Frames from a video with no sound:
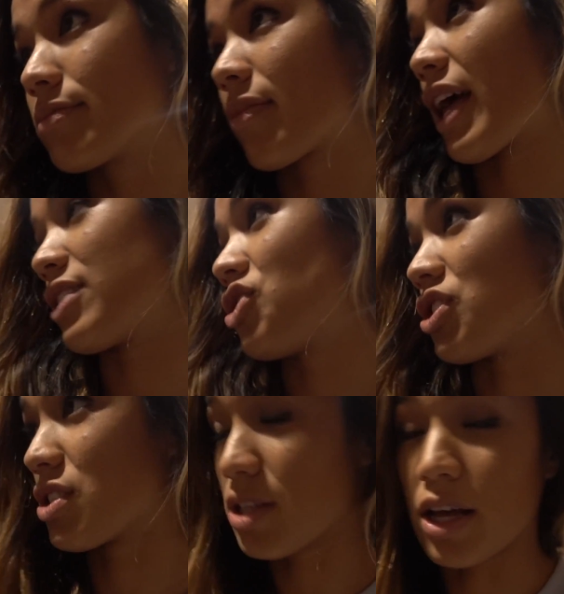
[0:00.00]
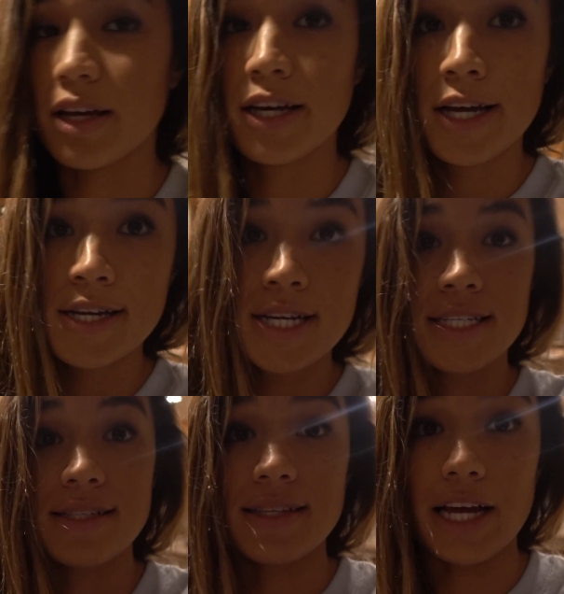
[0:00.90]
That's just the
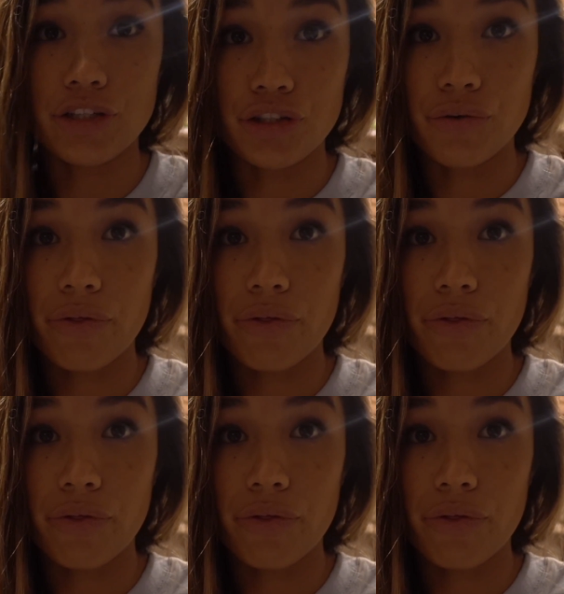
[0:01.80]
sad truth,